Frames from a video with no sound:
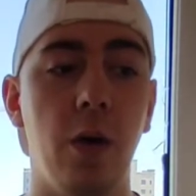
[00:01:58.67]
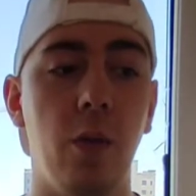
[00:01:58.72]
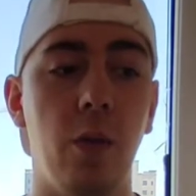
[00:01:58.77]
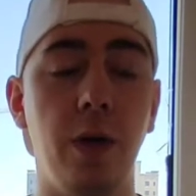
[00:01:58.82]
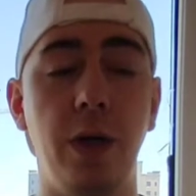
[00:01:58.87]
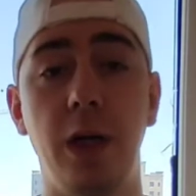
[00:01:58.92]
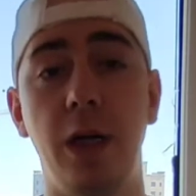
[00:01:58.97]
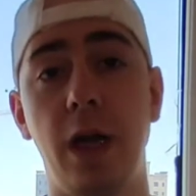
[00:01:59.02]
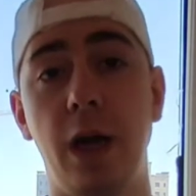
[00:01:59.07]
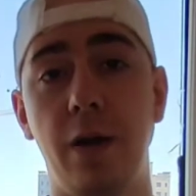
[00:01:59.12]
we
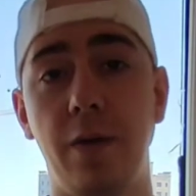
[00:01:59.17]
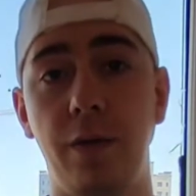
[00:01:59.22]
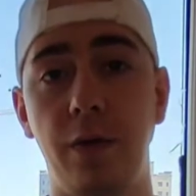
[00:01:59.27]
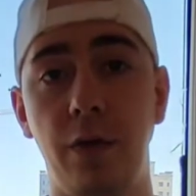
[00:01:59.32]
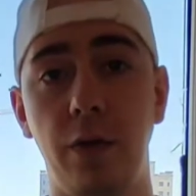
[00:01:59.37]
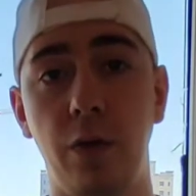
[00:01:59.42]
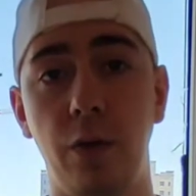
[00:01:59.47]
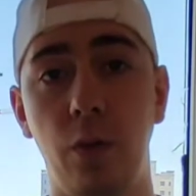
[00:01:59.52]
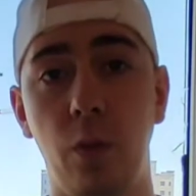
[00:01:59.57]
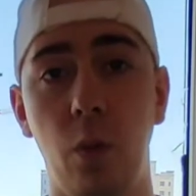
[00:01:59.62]
didn't have
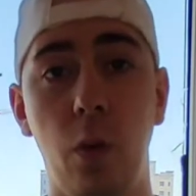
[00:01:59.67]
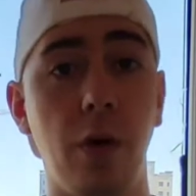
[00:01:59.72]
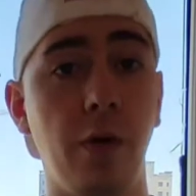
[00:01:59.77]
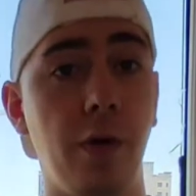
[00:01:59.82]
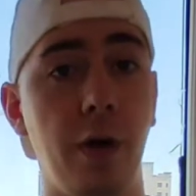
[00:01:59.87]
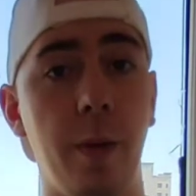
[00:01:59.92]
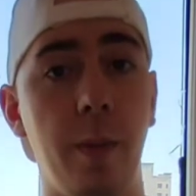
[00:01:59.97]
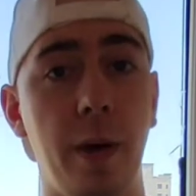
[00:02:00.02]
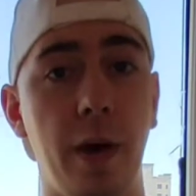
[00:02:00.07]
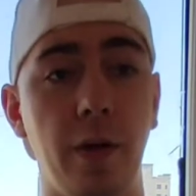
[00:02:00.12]
to
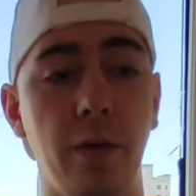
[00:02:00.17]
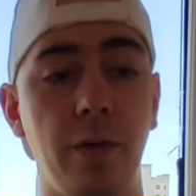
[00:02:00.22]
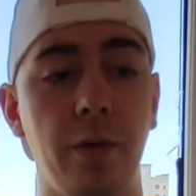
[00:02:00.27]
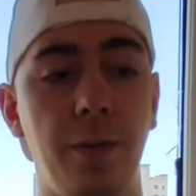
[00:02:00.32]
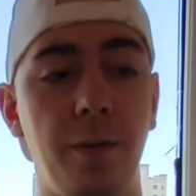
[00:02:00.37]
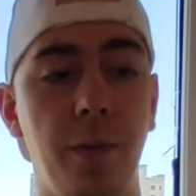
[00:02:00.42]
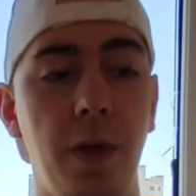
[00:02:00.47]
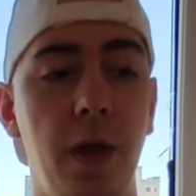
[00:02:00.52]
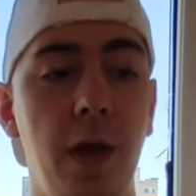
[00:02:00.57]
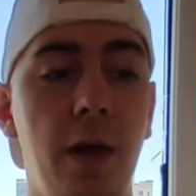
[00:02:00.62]
worry about.
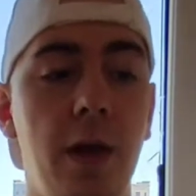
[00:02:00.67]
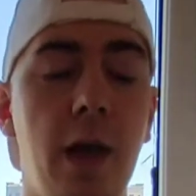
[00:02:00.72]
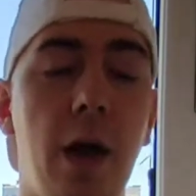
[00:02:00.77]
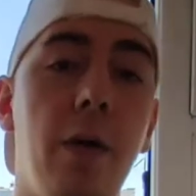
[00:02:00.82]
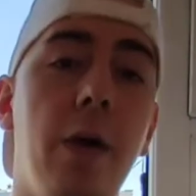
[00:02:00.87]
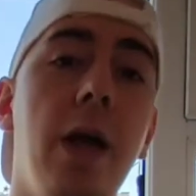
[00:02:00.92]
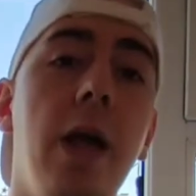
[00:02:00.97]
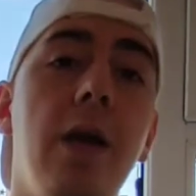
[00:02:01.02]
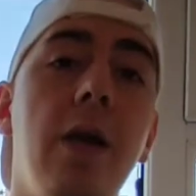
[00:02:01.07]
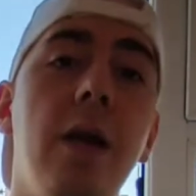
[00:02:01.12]
Now,
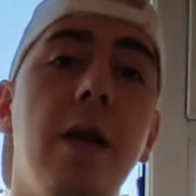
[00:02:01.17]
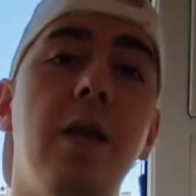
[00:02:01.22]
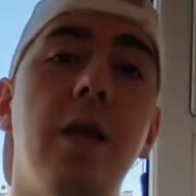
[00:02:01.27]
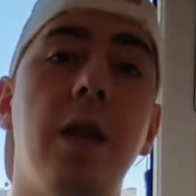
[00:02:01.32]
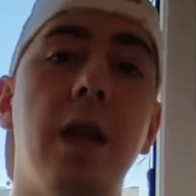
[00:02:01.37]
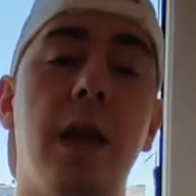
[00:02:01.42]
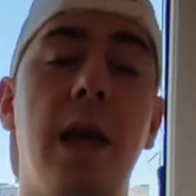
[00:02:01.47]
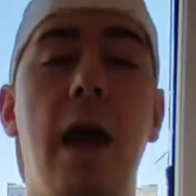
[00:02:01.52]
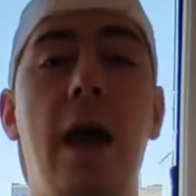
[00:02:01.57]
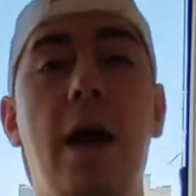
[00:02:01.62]
here is
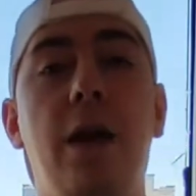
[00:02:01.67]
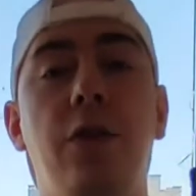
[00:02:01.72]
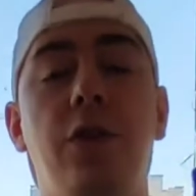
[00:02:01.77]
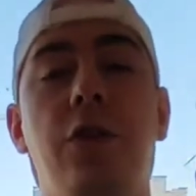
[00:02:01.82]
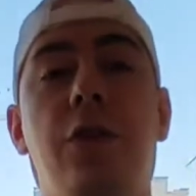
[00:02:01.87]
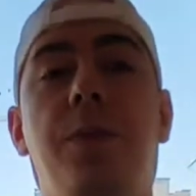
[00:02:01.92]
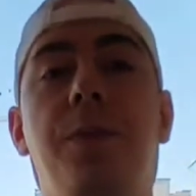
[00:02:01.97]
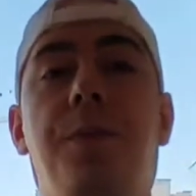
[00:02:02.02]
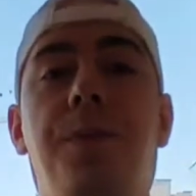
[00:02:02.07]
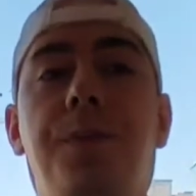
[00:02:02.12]
the catch.